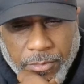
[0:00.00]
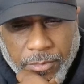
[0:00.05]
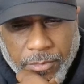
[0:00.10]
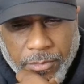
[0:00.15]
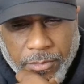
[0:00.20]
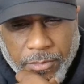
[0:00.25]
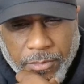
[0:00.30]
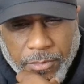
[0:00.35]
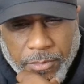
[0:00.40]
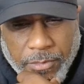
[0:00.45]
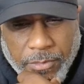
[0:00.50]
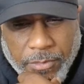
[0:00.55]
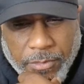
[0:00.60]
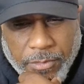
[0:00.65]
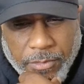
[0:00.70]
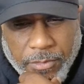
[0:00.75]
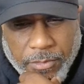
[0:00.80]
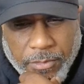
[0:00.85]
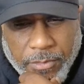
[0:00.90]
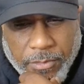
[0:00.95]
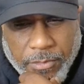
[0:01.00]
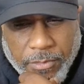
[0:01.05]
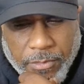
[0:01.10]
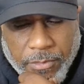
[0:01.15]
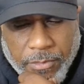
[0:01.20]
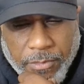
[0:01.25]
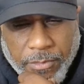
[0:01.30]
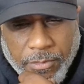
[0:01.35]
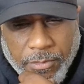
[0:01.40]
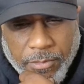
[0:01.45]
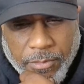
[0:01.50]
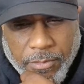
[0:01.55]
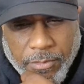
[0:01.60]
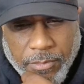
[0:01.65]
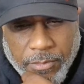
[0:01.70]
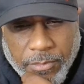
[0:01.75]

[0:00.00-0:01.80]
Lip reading: [no speech]